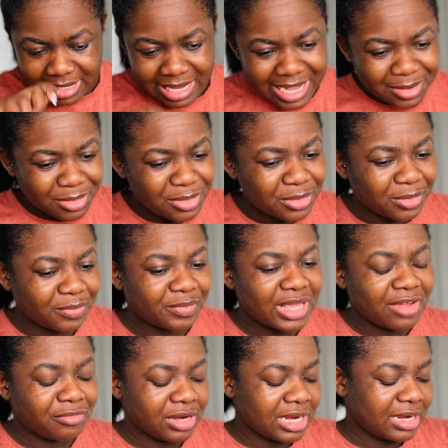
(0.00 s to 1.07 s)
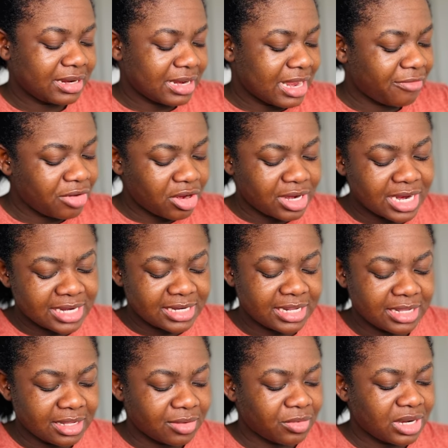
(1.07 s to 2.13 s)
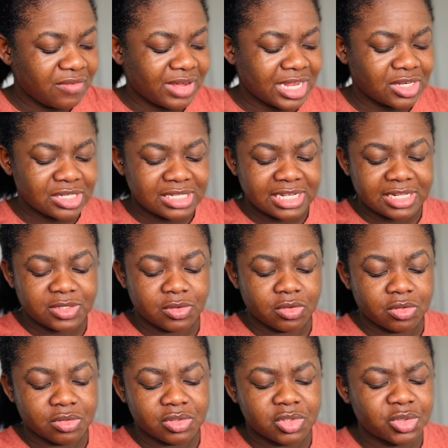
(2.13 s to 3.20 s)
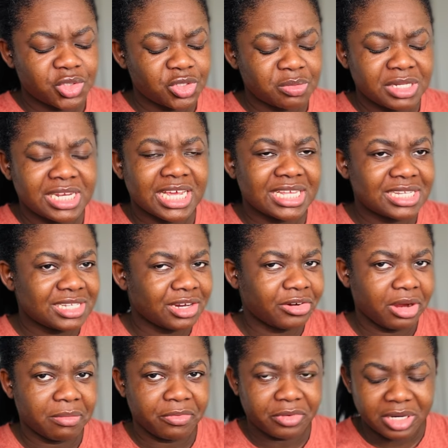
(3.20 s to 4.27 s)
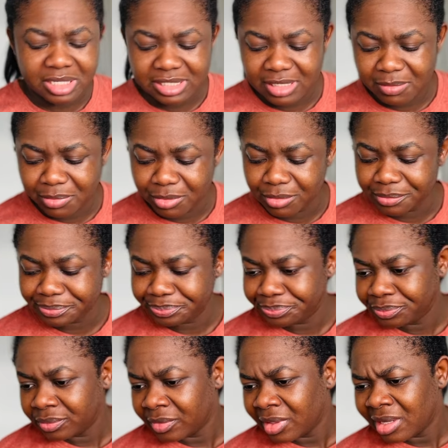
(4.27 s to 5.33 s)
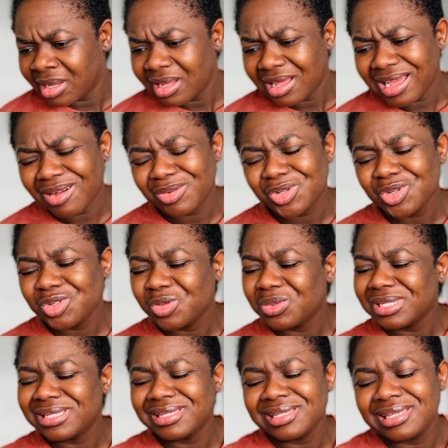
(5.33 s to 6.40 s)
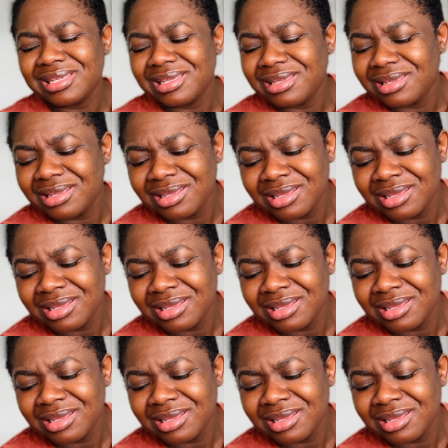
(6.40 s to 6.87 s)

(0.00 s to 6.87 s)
I don't know, every other day, whenever I just get on social media, Instagram for example, I would just always see